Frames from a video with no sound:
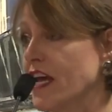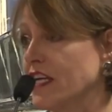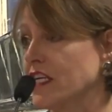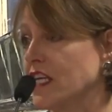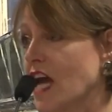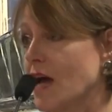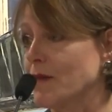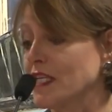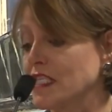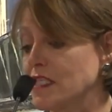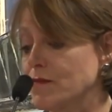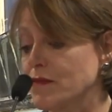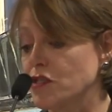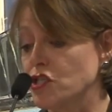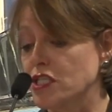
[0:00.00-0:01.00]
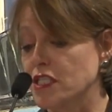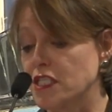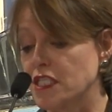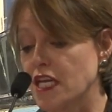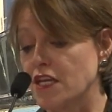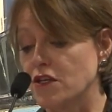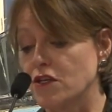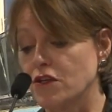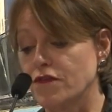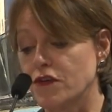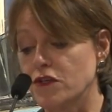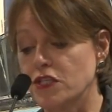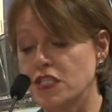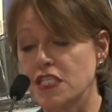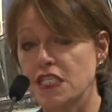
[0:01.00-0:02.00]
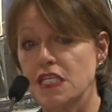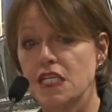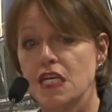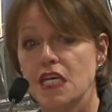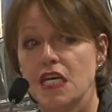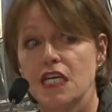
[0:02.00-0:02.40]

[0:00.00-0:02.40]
of economics at Michigan State University.